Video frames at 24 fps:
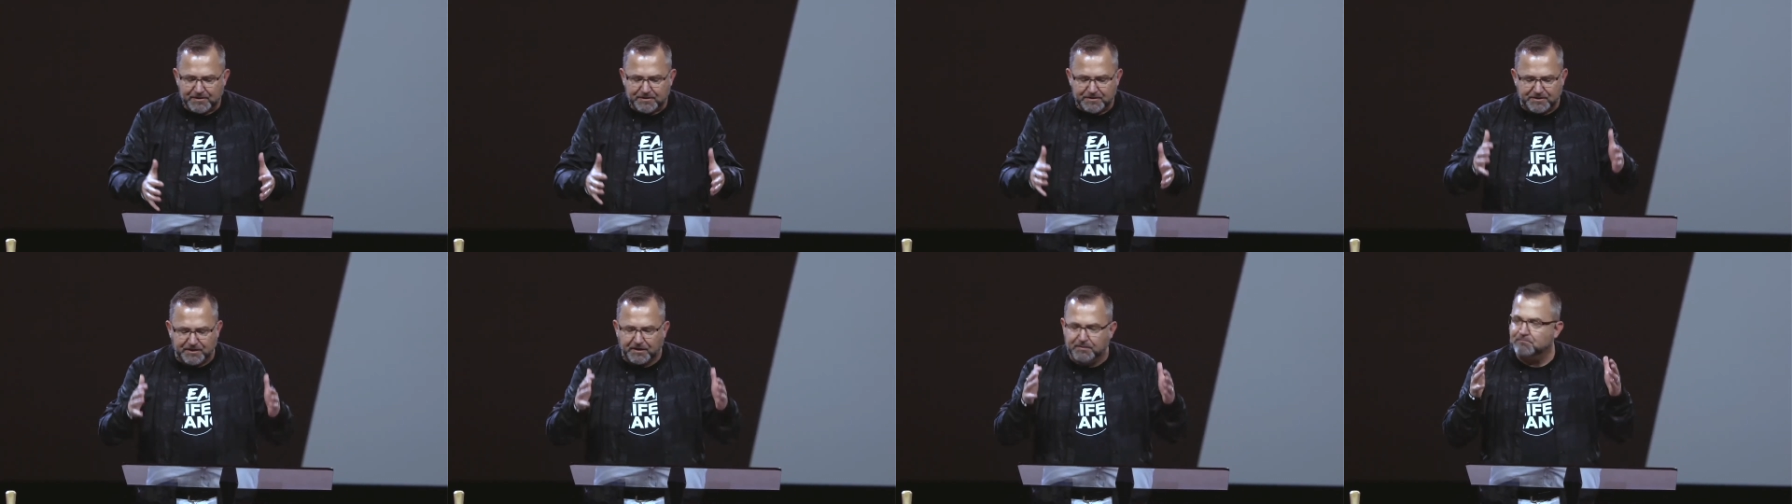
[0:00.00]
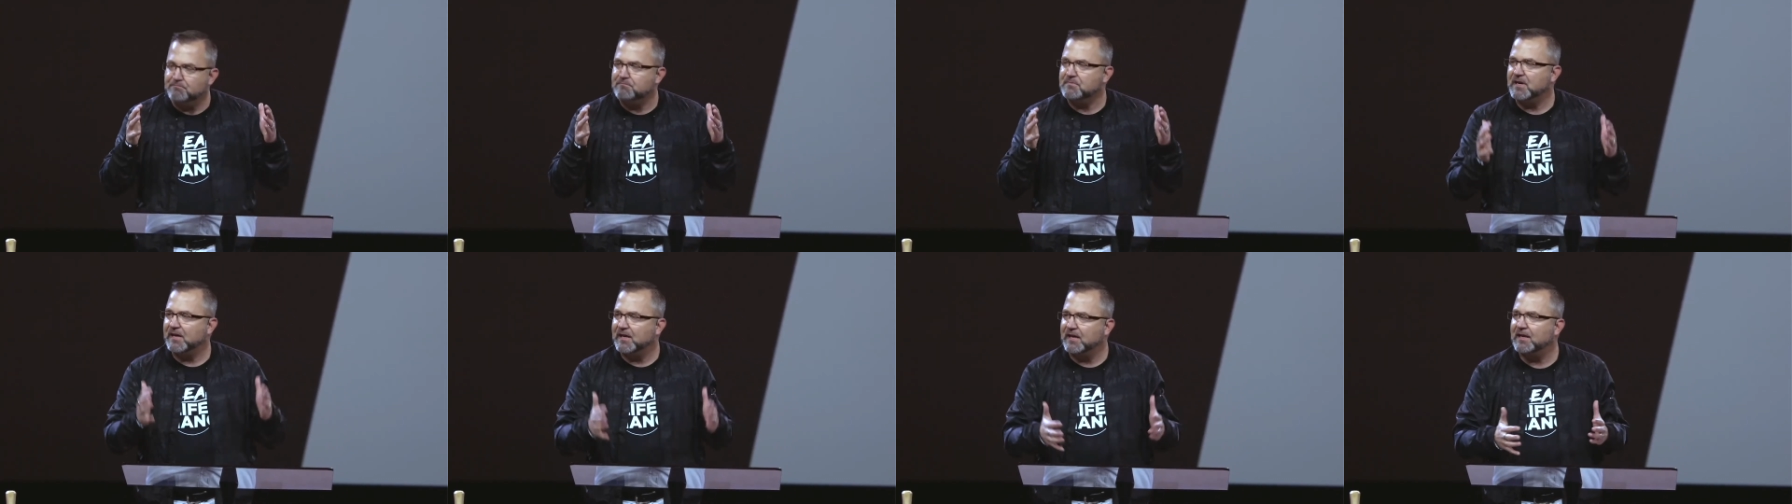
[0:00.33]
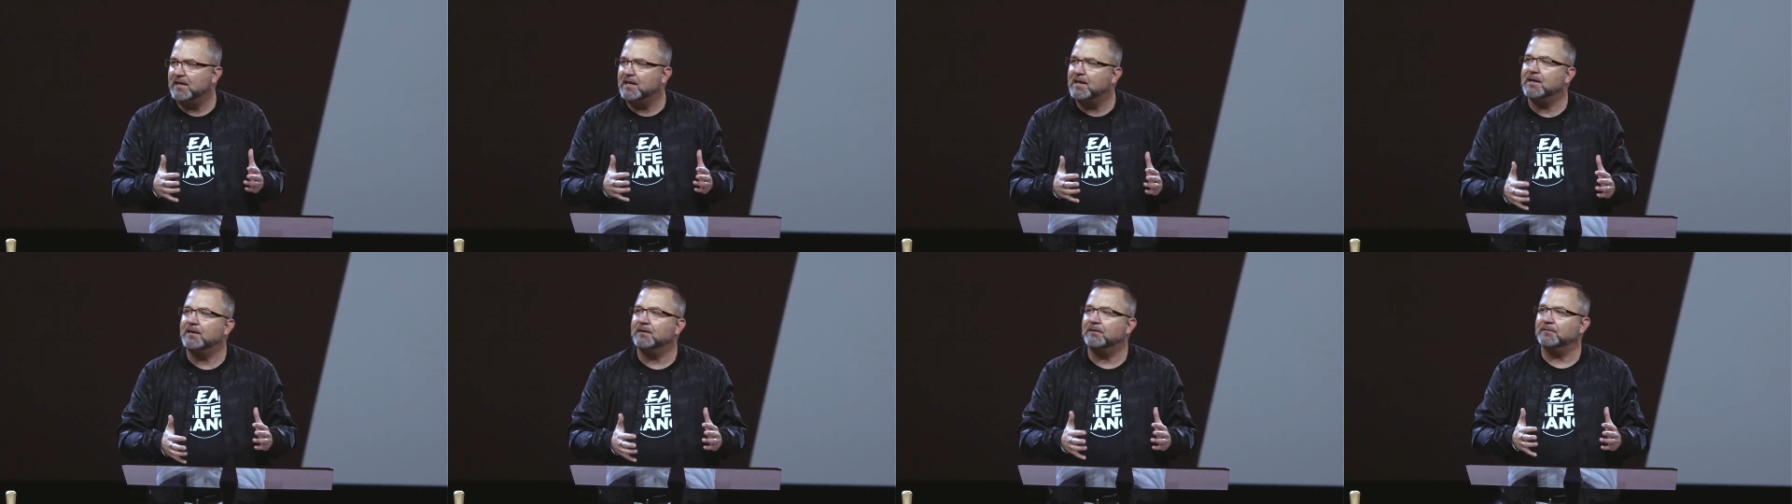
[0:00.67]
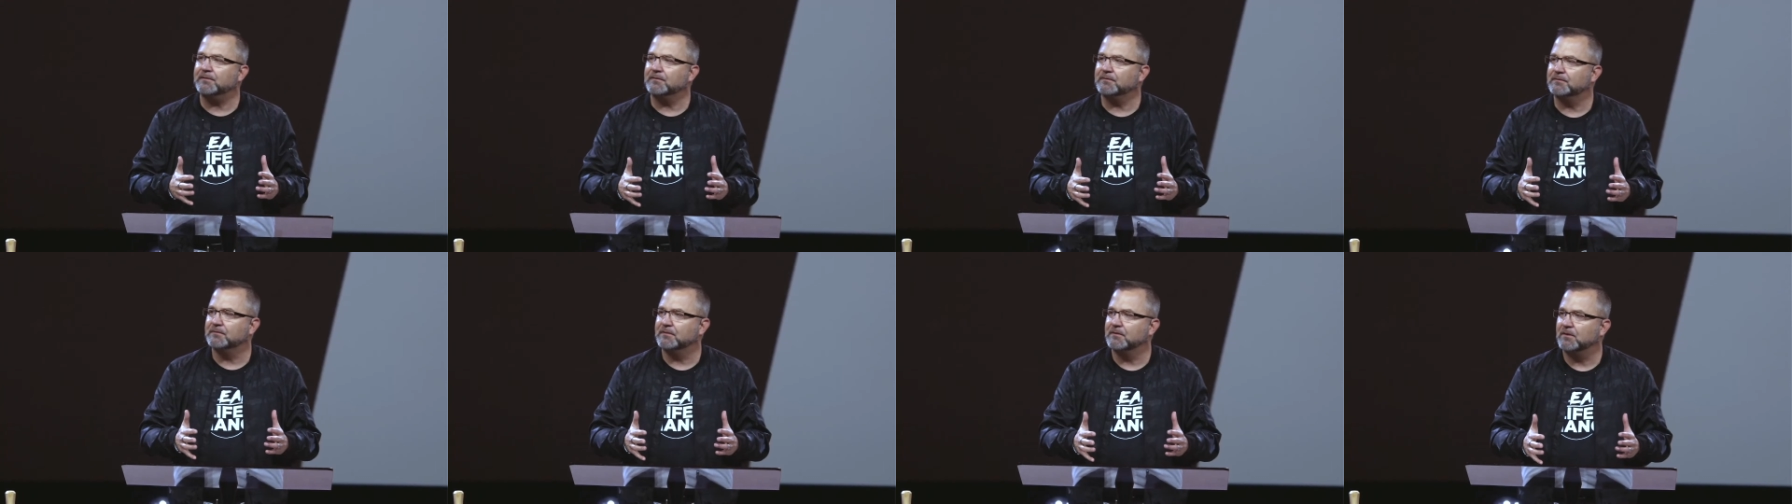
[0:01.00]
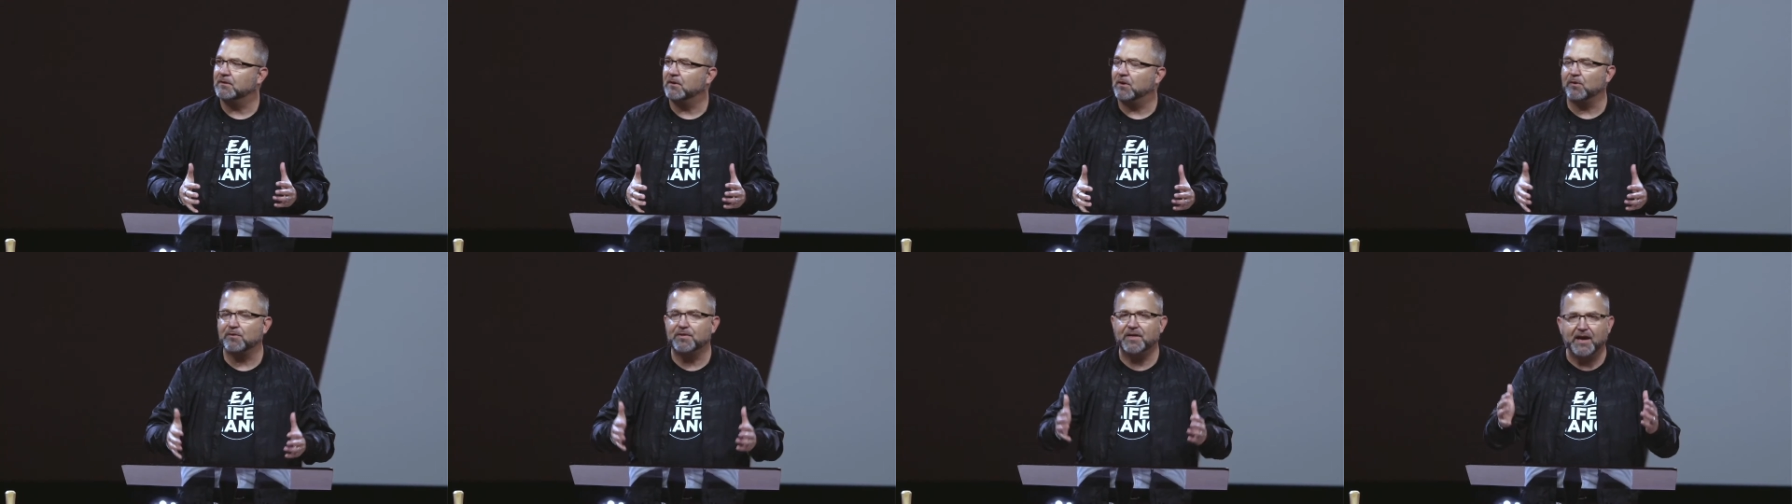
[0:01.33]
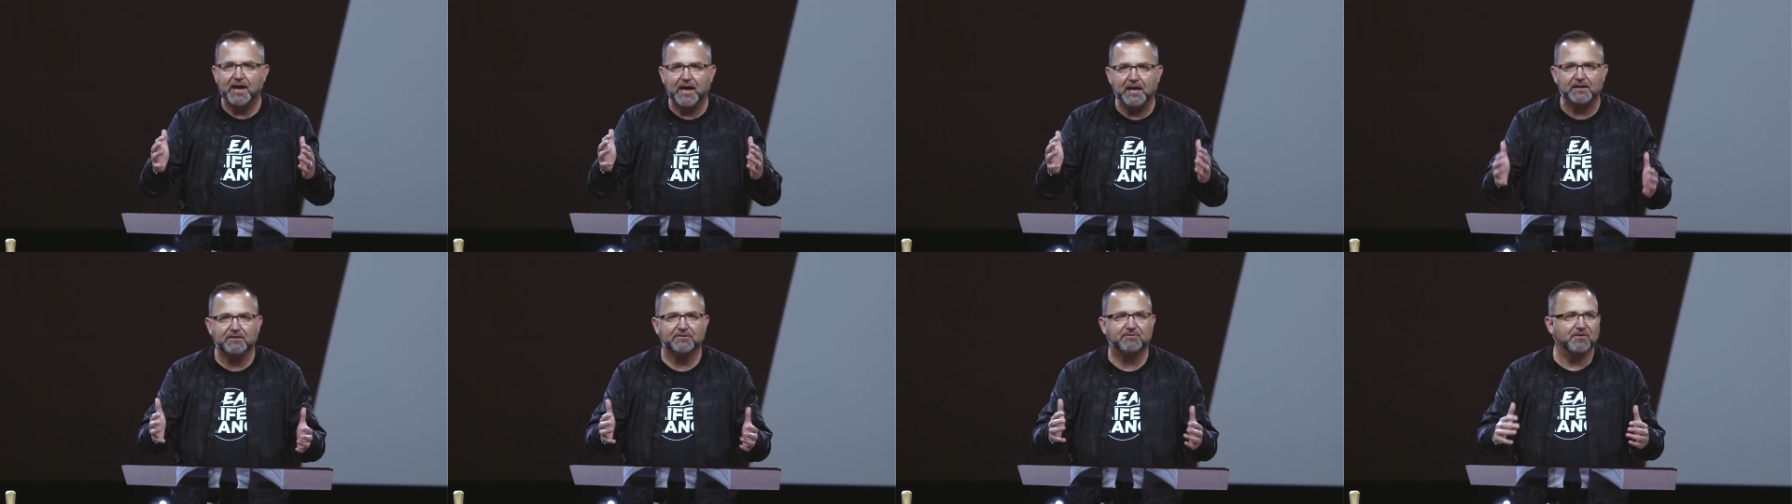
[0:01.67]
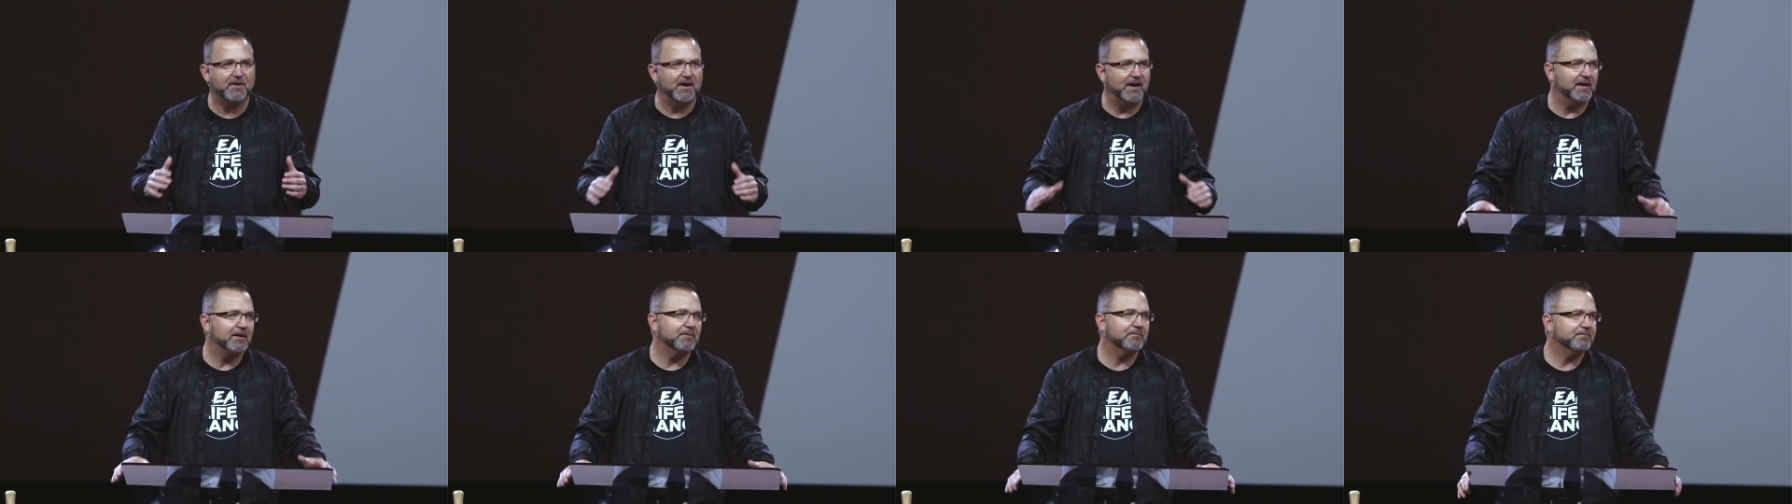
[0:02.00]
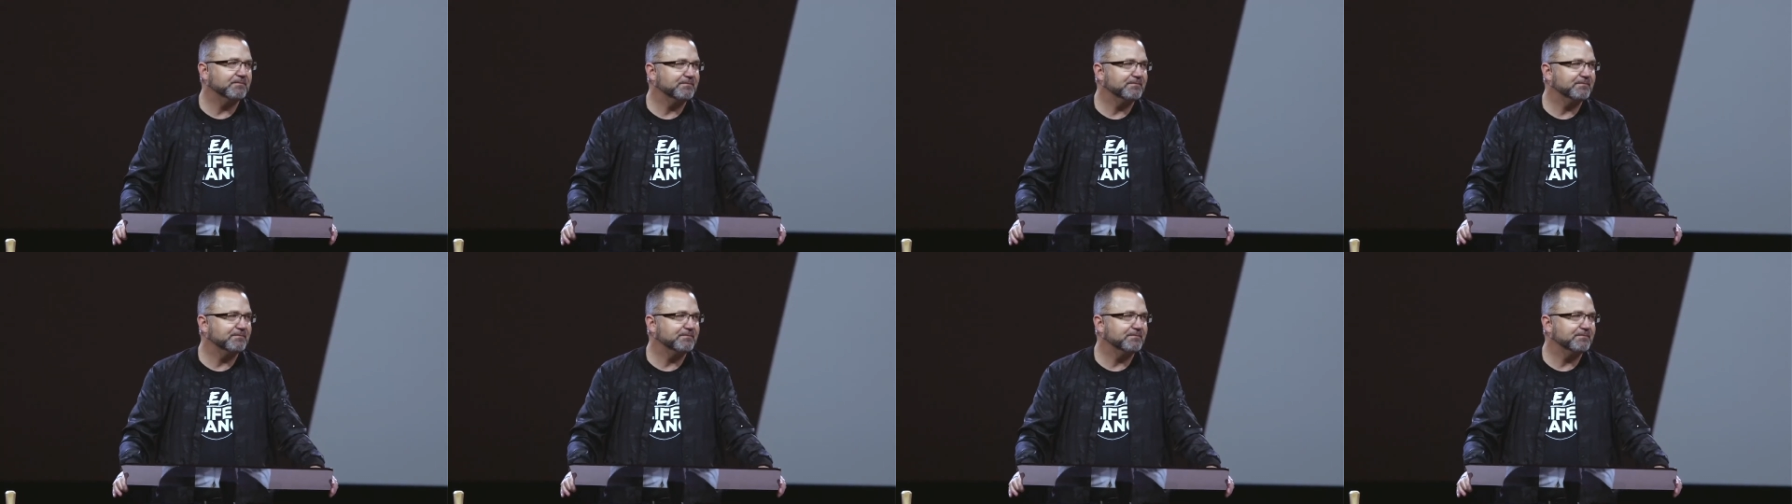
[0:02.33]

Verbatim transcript: demeaning or they edifying?